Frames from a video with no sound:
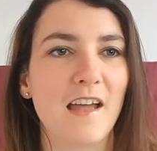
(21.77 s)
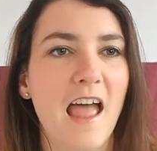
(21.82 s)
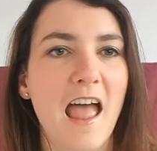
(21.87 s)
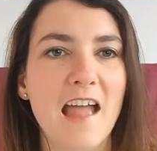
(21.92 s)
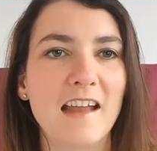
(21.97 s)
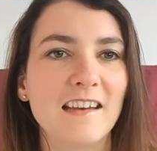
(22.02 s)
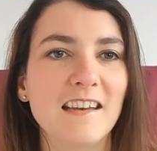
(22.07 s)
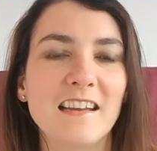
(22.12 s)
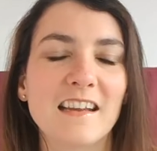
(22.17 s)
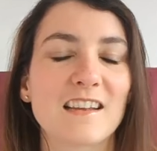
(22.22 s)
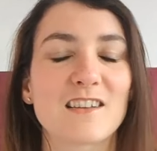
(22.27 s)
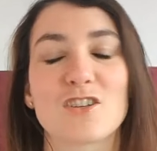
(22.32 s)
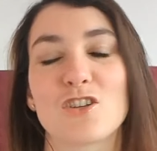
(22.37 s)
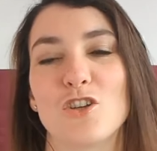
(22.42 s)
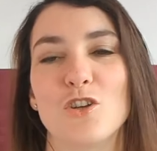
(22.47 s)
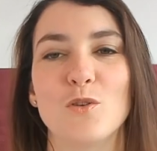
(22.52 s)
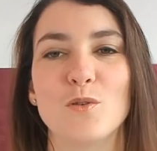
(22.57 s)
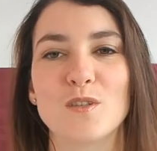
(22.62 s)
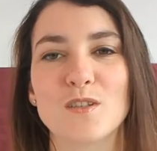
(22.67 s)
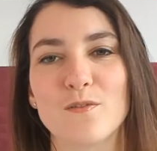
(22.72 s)
any
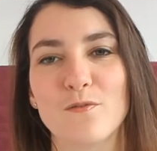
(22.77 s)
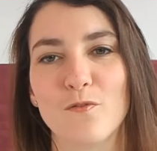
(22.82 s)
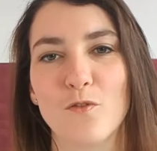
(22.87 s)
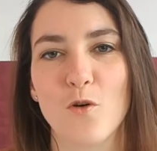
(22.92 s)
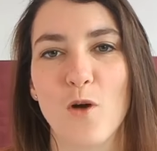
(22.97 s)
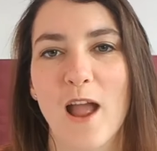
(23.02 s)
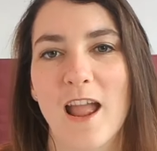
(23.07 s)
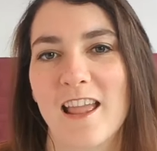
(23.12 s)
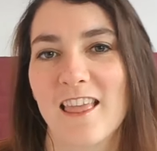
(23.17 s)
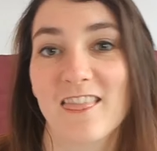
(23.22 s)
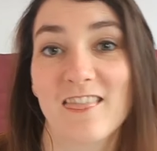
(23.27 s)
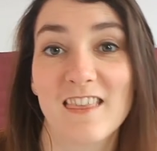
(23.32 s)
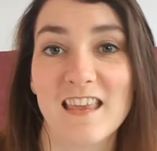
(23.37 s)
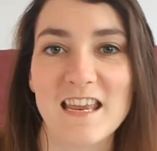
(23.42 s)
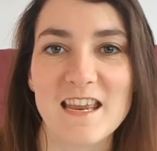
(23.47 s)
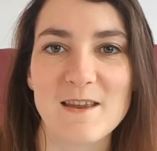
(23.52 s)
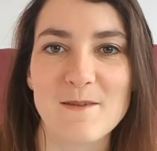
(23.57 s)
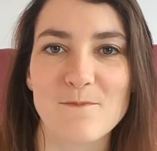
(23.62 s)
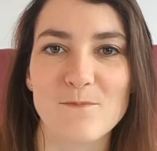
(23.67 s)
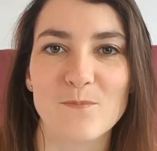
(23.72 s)
excuse for a
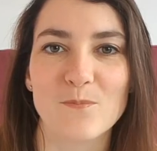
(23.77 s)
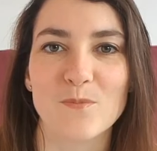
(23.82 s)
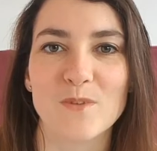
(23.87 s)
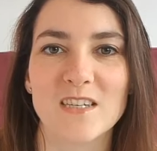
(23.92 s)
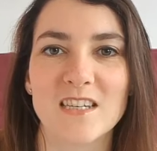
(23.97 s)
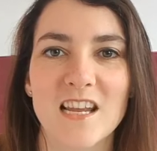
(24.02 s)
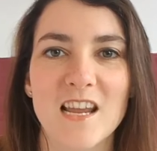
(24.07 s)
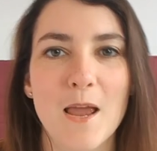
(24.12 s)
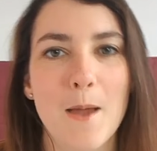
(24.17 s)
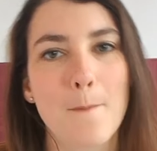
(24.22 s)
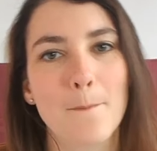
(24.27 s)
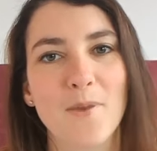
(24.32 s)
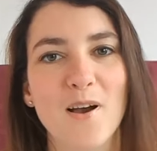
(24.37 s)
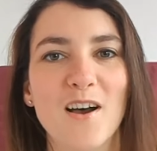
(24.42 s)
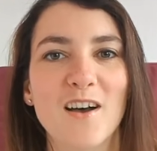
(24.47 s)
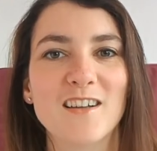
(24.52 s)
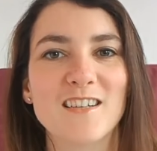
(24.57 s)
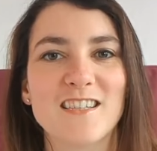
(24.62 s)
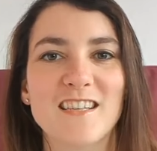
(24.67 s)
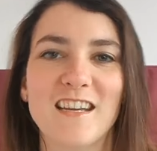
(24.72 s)
themed
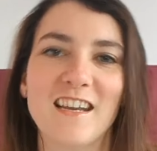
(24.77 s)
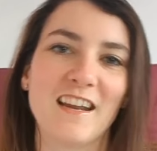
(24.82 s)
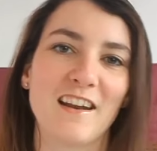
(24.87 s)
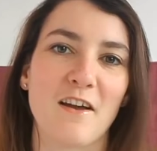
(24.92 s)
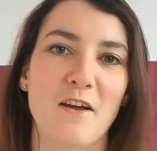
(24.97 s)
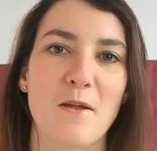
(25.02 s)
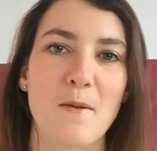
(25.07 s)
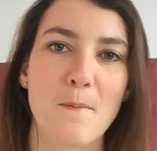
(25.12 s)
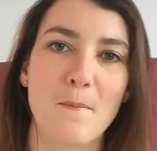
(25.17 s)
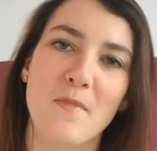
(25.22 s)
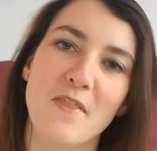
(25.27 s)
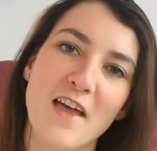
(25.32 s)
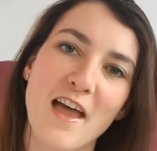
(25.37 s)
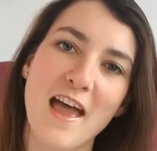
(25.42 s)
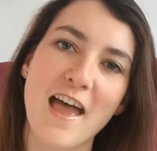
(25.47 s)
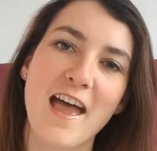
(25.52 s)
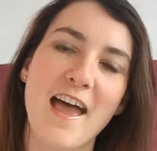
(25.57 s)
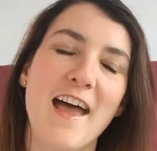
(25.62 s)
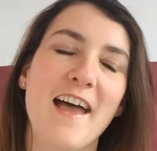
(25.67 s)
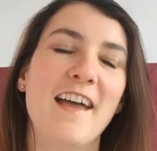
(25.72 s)
party and I am
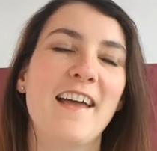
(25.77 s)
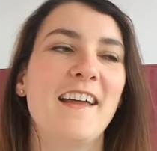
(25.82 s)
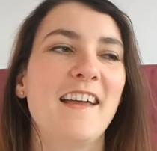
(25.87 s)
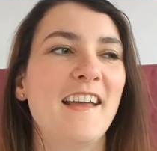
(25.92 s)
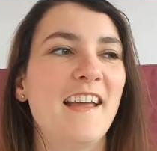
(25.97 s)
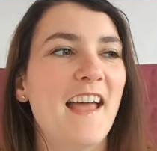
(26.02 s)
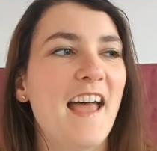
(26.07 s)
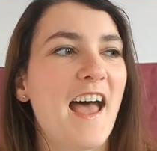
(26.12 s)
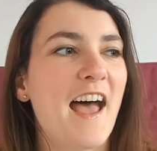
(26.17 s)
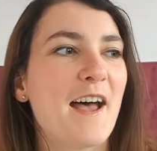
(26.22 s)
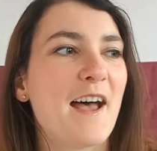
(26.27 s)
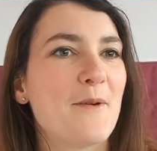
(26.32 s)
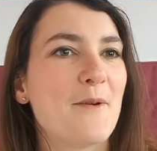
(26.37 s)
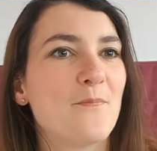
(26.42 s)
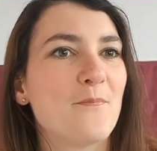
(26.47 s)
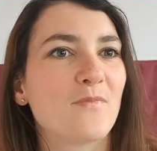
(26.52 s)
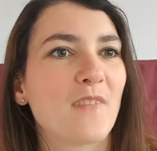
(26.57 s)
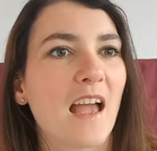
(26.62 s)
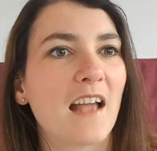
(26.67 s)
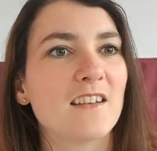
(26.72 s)
there.
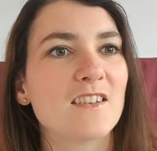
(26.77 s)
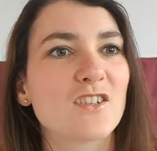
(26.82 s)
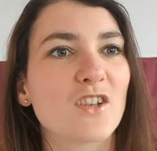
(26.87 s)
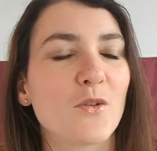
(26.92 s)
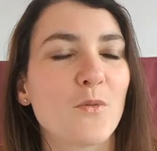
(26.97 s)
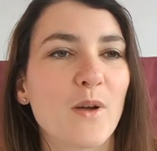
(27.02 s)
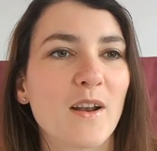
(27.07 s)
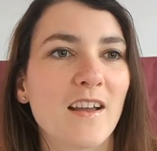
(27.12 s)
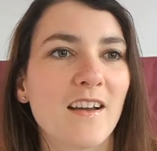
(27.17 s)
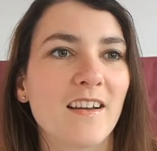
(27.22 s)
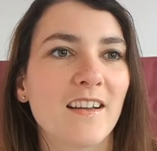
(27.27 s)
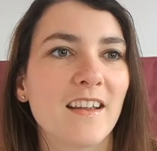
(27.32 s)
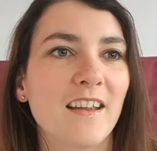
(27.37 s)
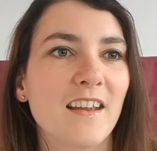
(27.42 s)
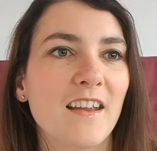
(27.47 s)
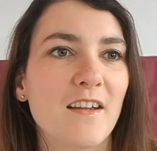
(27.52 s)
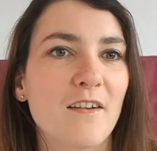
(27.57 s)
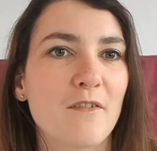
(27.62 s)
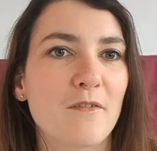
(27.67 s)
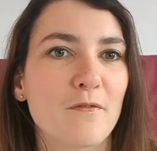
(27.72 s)
And so when
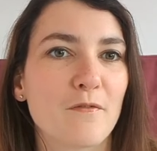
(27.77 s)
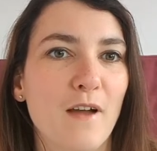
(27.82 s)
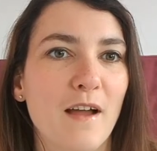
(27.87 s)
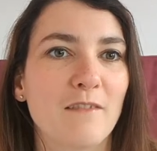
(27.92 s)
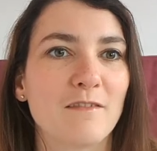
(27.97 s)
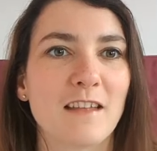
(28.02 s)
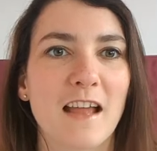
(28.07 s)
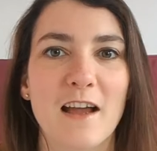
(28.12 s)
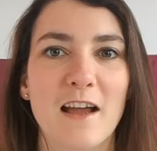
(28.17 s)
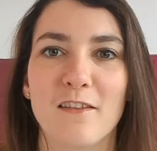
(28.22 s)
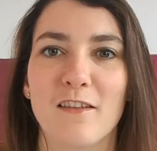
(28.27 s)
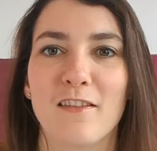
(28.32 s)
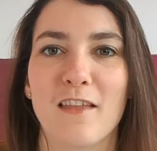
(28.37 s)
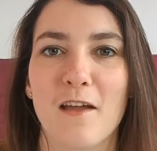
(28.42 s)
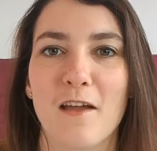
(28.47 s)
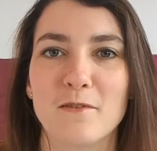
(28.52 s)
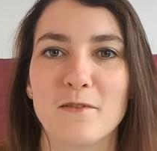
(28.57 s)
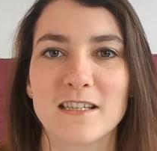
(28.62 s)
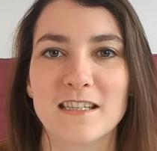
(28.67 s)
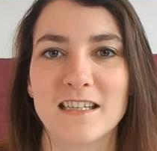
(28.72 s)
I found out that
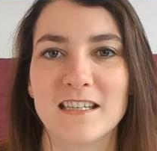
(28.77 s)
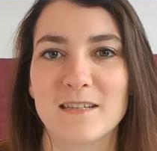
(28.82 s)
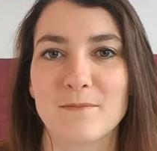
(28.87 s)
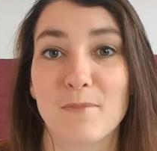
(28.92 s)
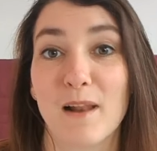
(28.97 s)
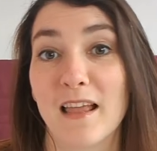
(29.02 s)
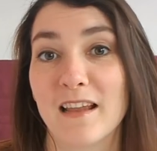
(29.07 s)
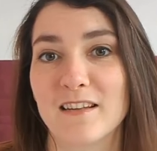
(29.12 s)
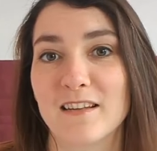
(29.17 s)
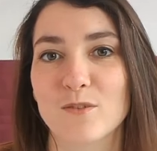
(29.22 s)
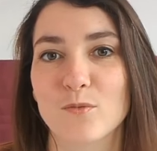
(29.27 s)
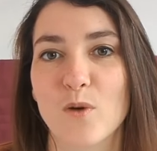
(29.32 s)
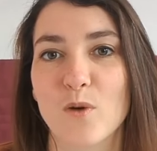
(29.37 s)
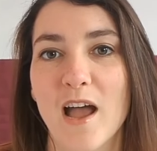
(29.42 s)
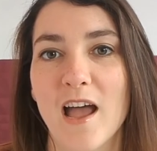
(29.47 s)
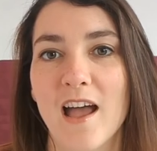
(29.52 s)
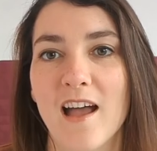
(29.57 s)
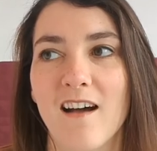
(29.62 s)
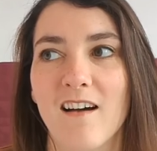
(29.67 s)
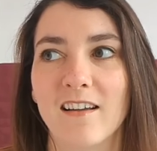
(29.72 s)
there was this place
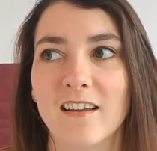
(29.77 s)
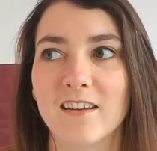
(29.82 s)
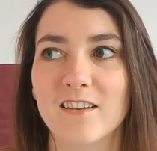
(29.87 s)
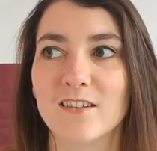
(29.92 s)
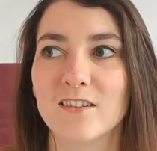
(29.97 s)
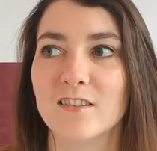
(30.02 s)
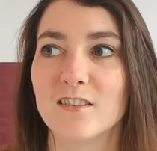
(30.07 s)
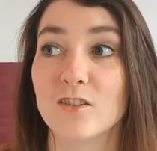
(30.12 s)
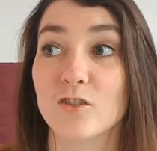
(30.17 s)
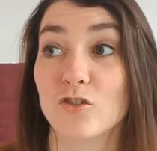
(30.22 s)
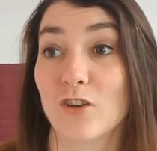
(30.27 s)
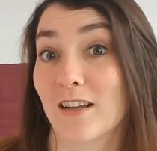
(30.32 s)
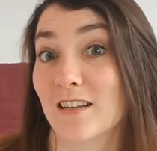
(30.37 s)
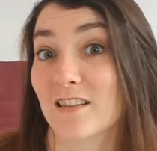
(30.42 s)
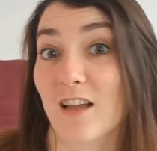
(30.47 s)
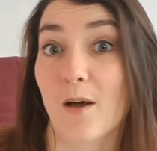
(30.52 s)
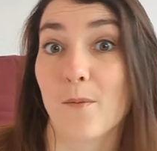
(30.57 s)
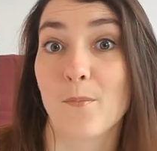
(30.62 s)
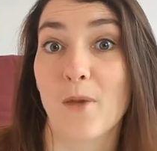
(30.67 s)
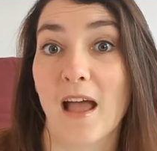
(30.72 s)
where I could dress
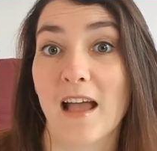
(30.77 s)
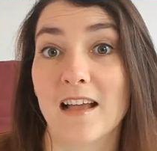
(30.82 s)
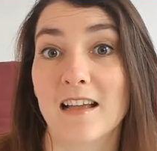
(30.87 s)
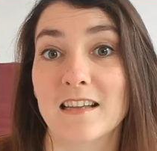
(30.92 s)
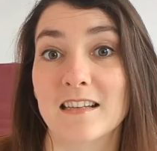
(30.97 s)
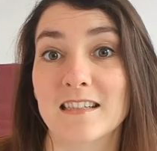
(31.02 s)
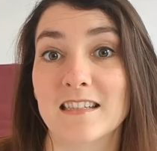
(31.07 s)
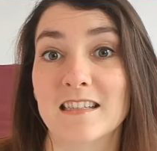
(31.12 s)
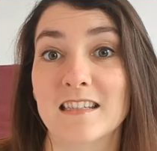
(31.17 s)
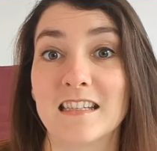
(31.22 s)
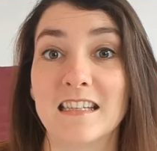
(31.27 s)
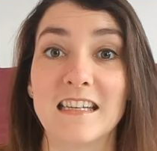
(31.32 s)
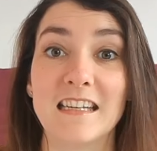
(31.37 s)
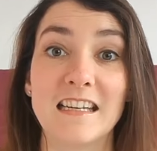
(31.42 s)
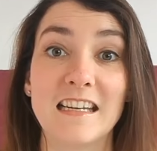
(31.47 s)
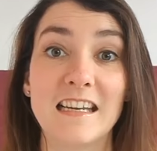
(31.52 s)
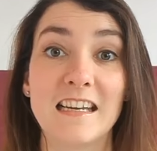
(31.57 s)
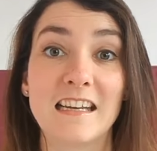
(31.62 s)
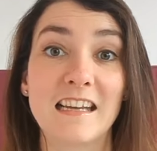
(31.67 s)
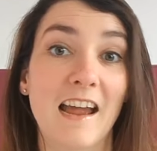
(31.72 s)
up as
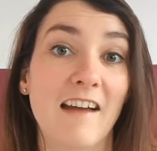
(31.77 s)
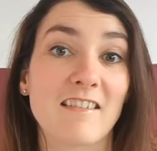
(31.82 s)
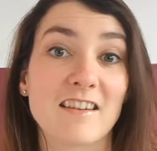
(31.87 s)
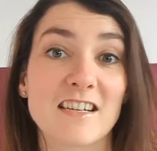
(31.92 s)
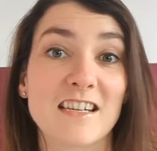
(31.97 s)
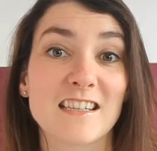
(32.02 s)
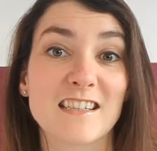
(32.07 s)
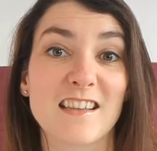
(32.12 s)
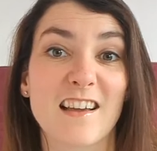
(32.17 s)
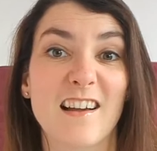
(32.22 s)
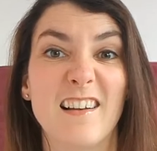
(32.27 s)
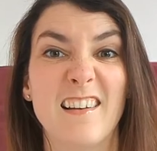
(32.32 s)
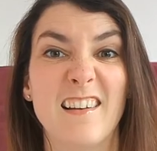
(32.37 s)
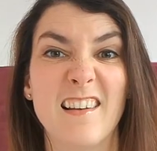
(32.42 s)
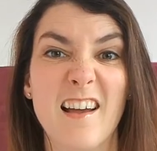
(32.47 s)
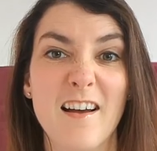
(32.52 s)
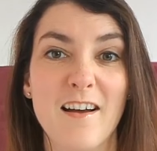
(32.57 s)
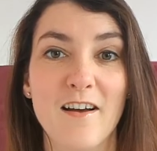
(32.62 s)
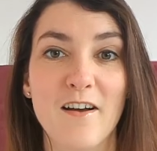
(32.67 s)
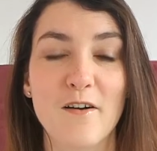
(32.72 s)
the characters that I
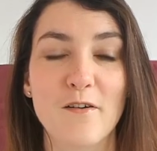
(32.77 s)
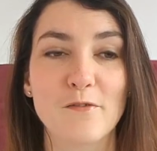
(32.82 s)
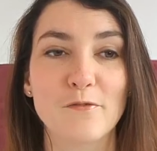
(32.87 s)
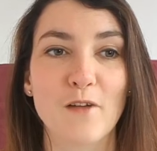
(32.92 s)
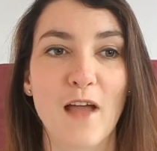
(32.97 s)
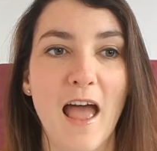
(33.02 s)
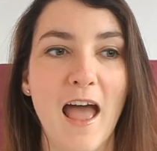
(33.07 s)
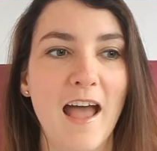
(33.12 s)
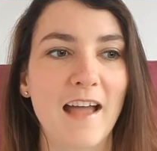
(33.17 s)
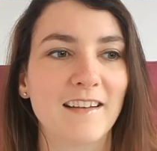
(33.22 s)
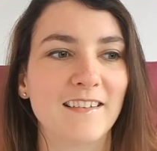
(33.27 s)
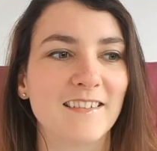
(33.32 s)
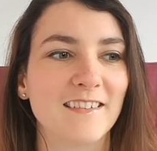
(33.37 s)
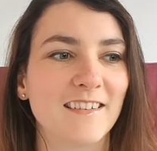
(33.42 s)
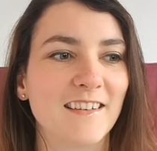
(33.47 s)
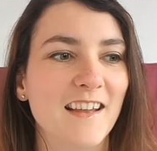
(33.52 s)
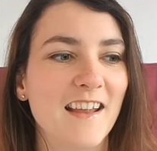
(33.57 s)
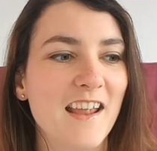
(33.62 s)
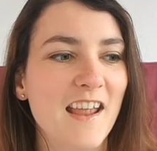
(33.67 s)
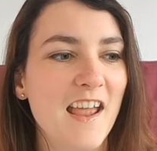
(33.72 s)
love and